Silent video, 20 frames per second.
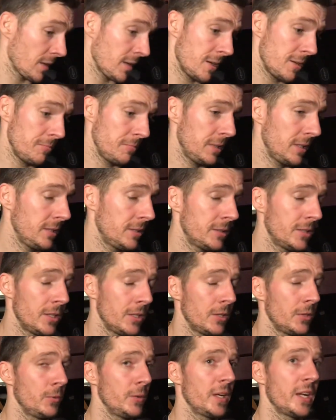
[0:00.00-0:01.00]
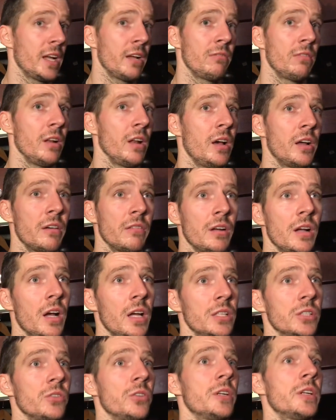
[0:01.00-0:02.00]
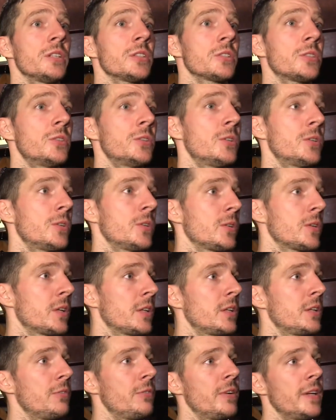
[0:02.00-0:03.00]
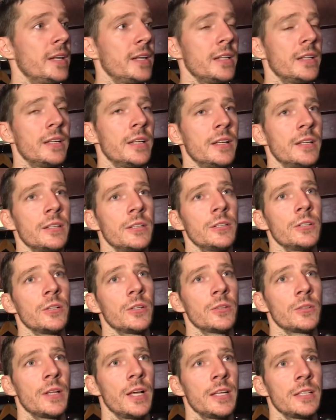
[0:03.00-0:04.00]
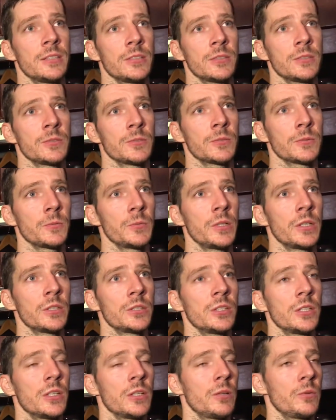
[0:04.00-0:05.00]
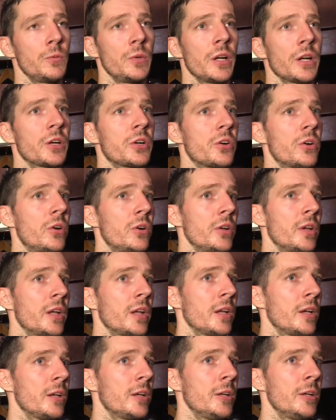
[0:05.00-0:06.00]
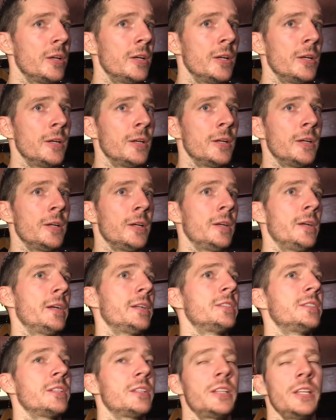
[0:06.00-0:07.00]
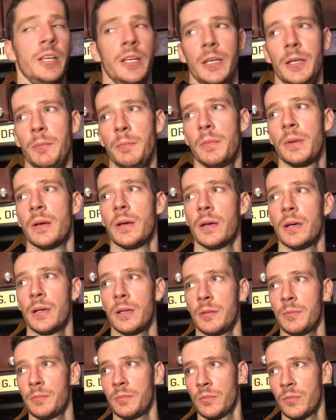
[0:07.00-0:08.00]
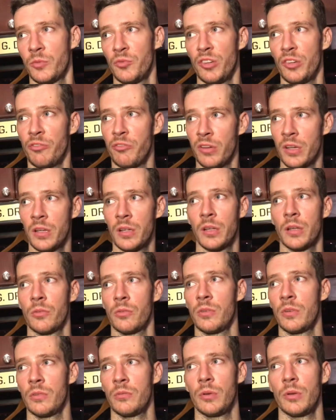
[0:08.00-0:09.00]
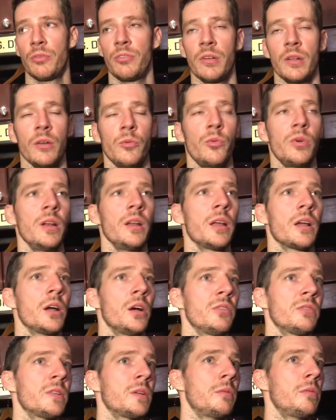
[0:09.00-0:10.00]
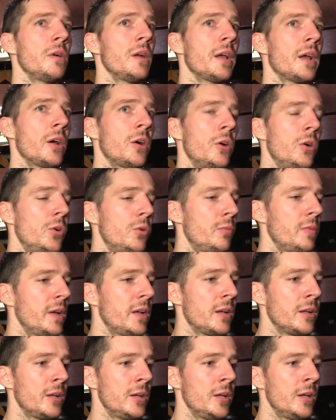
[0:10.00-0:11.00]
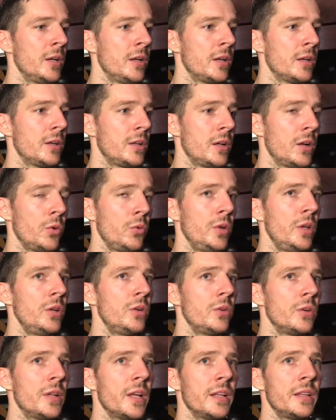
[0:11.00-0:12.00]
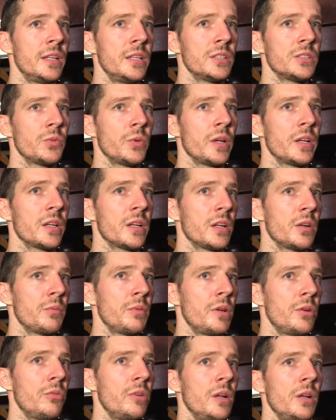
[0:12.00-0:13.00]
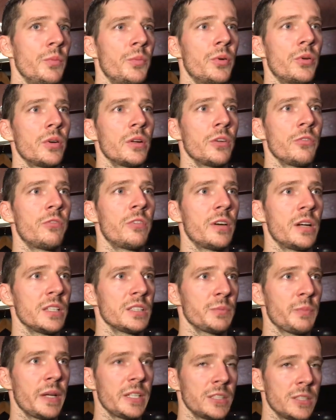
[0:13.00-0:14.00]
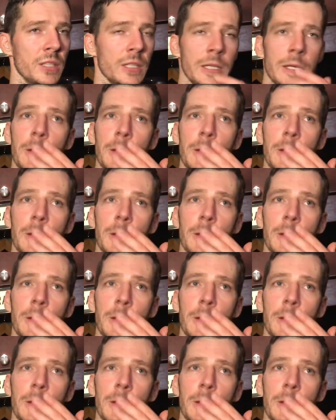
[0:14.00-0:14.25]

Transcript: I mean, you know, we have a lot of guys who can score, who can defend, and, you know, we are growing as a team. We feel really comfortable at home, and, you know, we knew that this week going to be really important for us, especially